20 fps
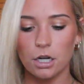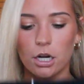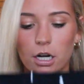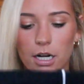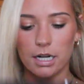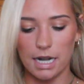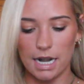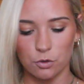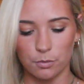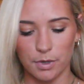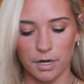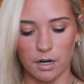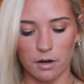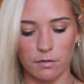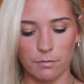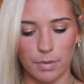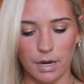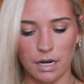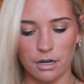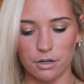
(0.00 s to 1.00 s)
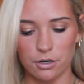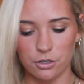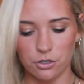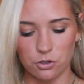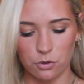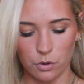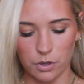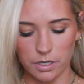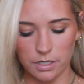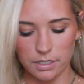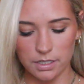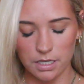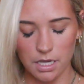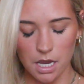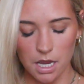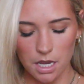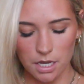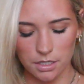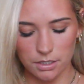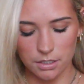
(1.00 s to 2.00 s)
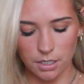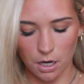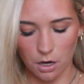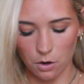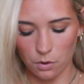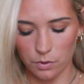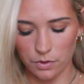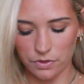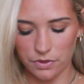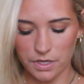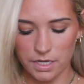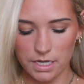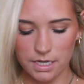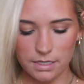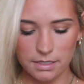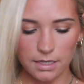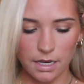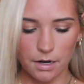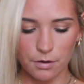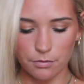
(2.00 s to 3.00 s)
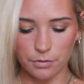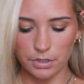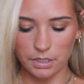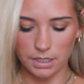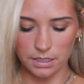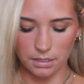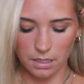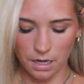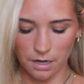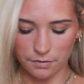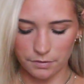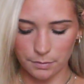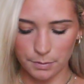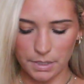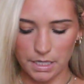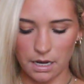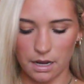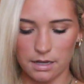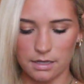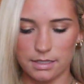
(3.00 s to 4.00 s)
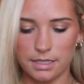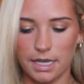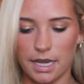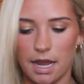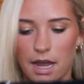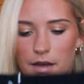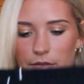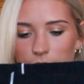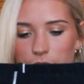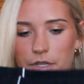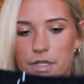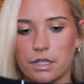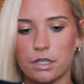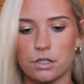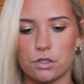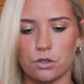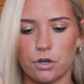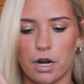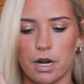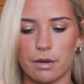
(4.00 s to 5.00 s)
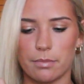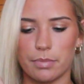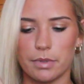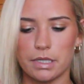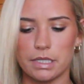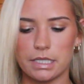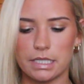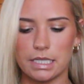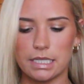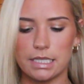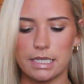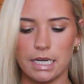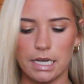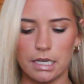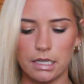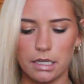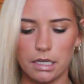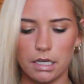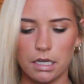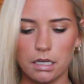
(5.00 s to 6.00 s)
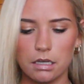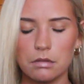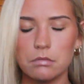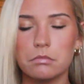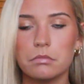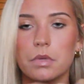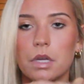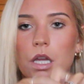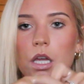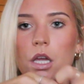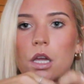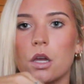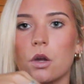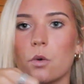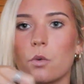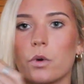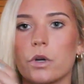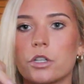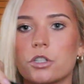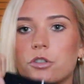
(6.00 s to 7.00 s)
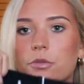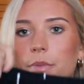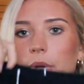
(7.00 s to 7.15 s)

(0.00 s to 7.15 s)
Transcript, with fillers: are initial pair of biker shorts. So these I really loved because they have this stripe detailing which